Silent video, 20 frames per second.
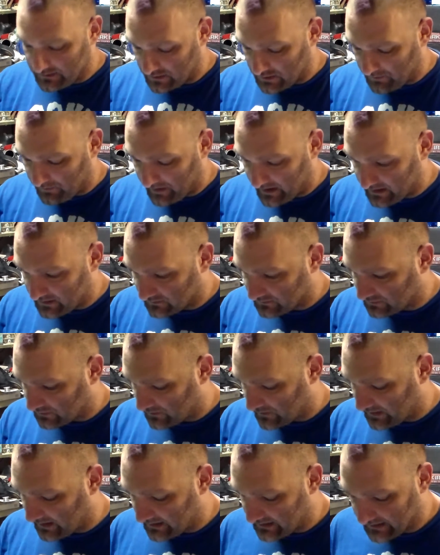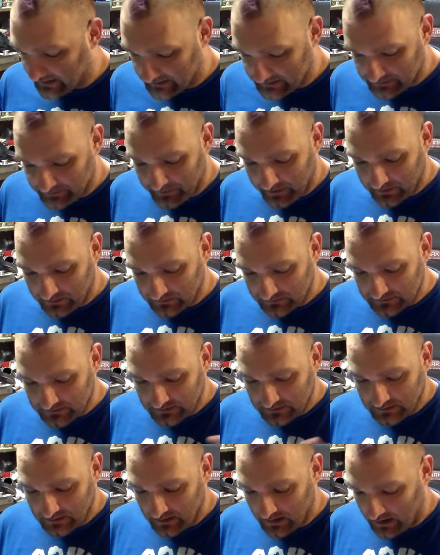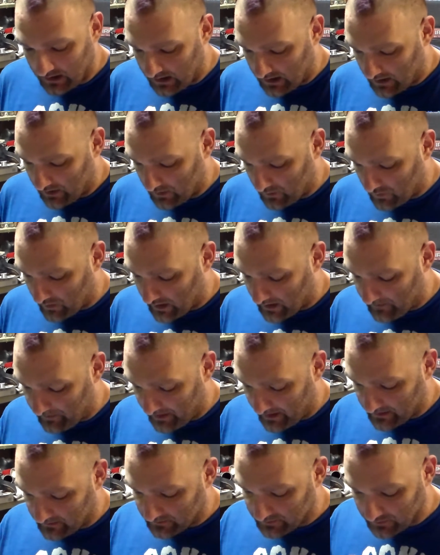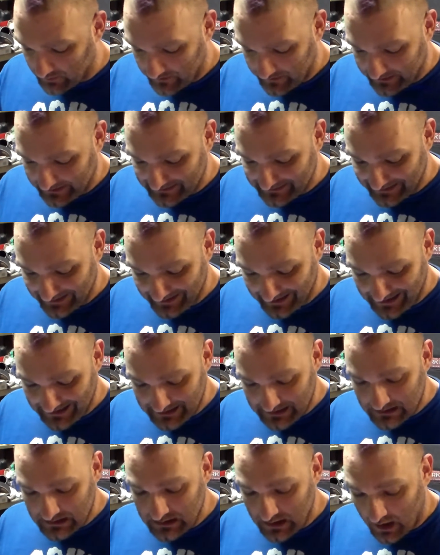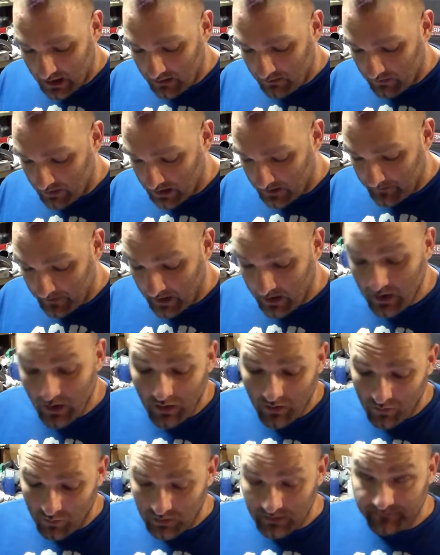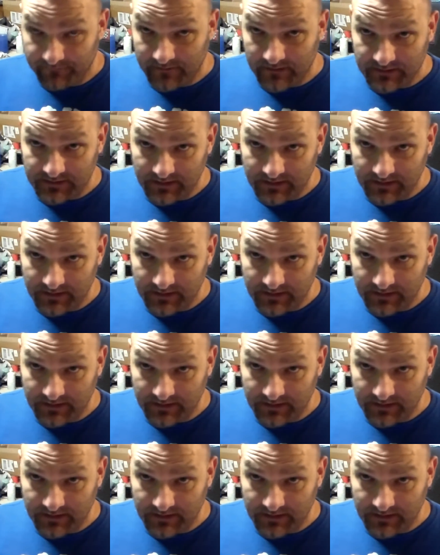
do plan on doing a Let's Build where I plan on doing this in a diorama with the